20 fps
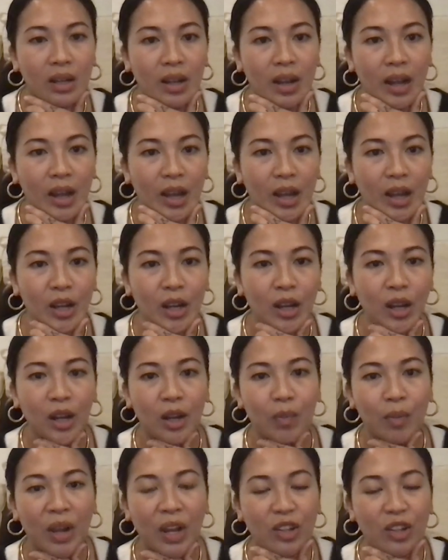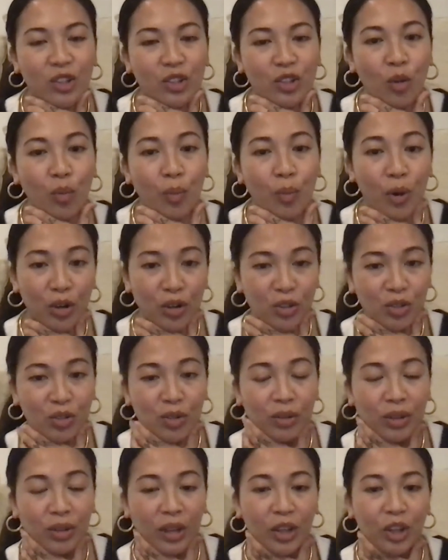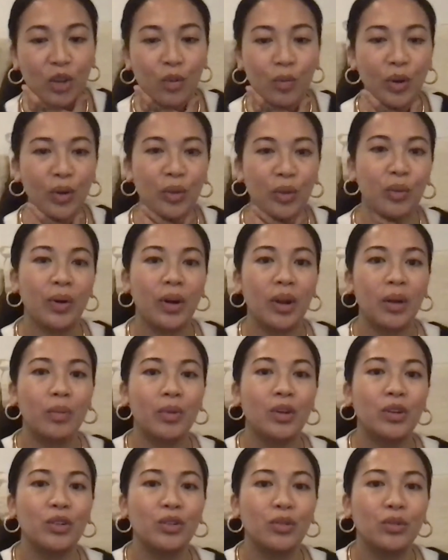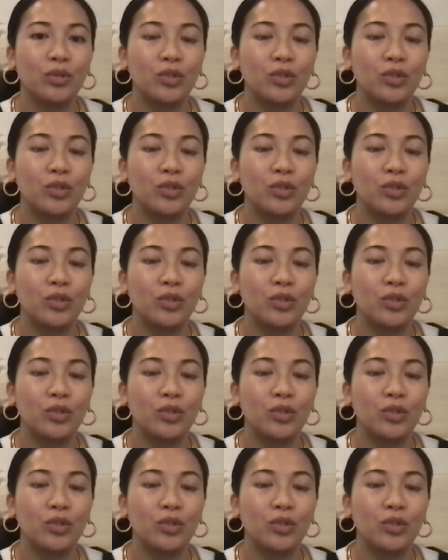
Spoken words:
and make it so personal, like you both were able to